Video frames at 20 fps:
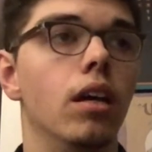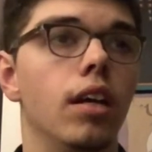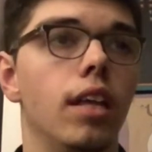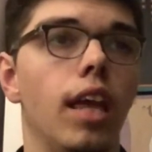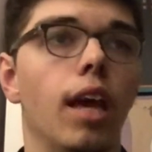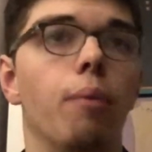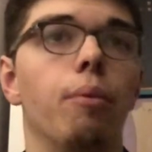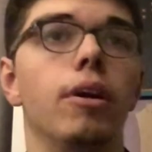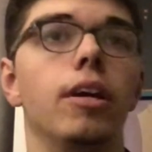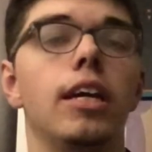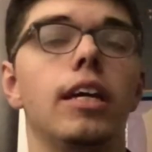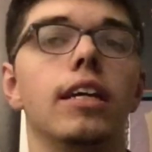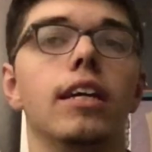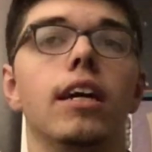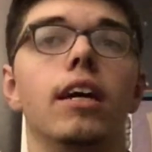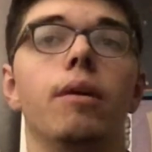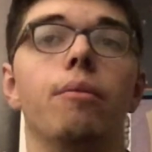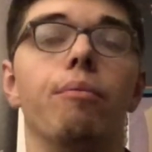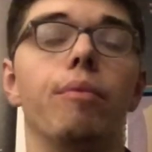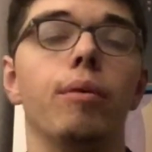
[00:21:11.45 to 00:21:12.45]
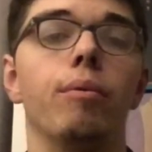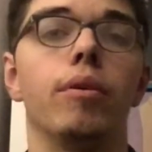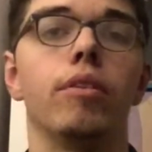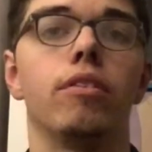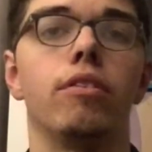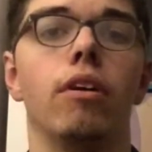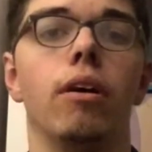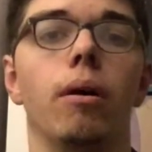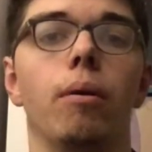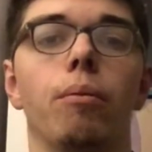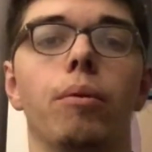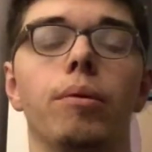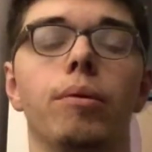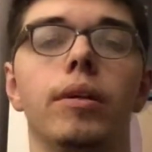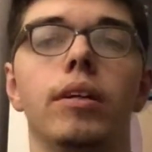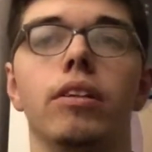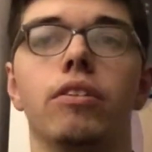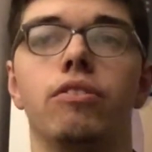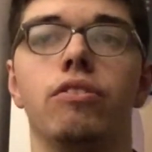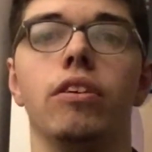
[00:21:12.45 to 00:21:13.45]
went
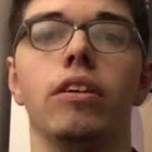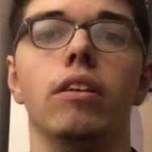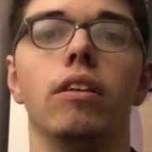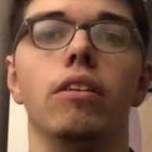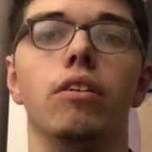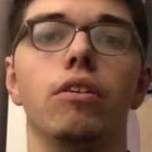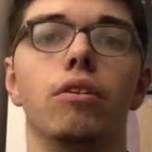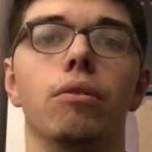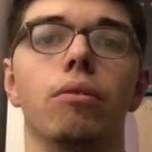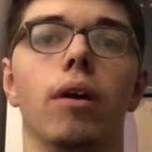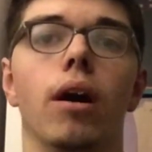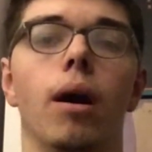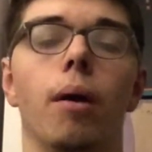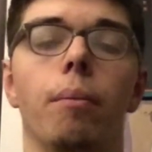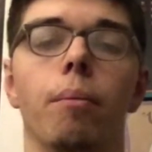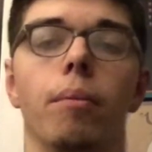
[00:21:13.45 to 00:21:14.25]
to see the new,